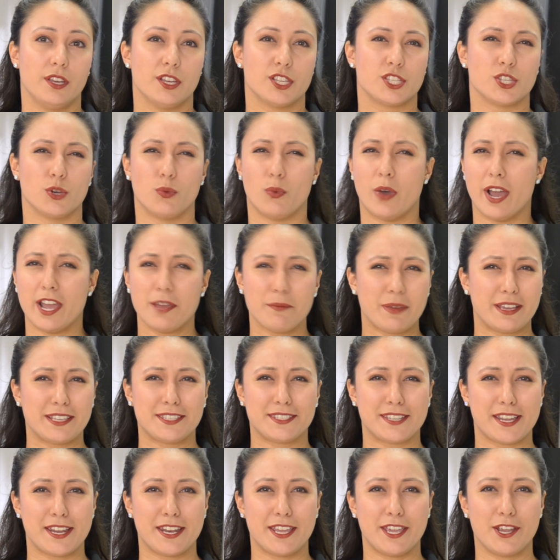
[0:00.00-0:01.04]
So why am I
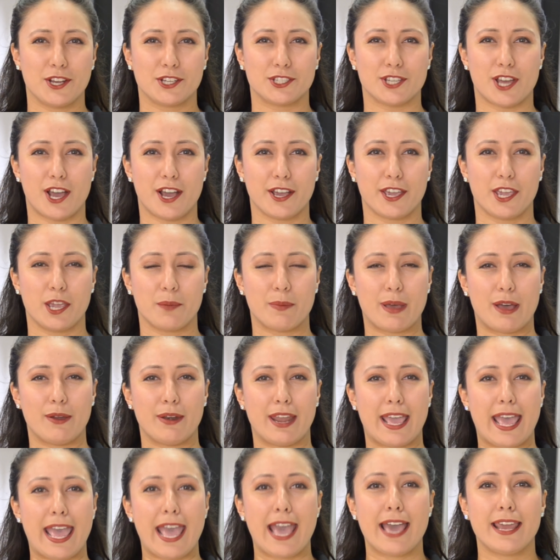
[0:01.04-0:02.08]
standing here talking about
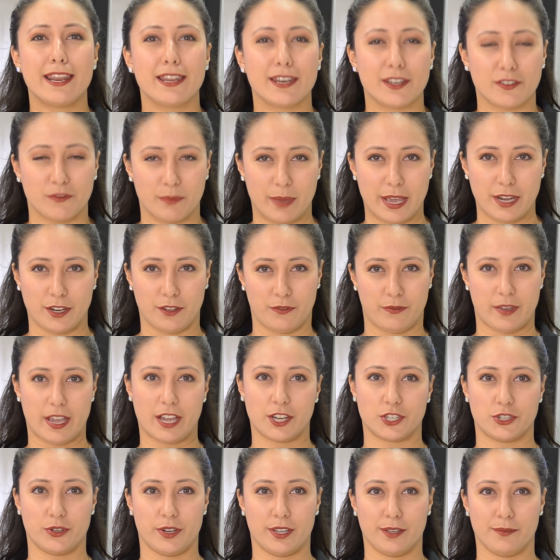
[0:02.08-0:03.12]
additive
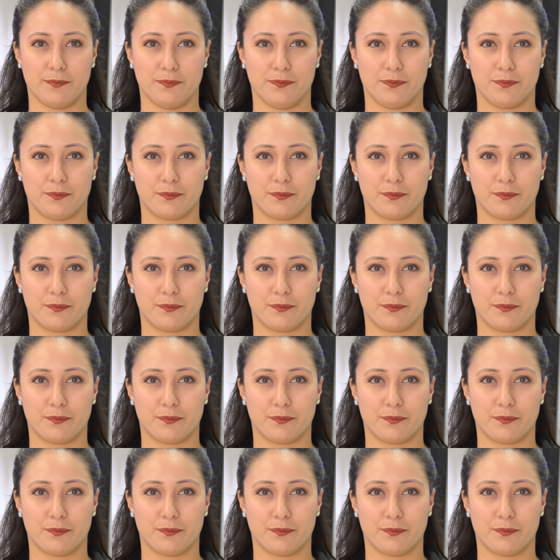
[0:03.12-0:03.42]
manufacturing?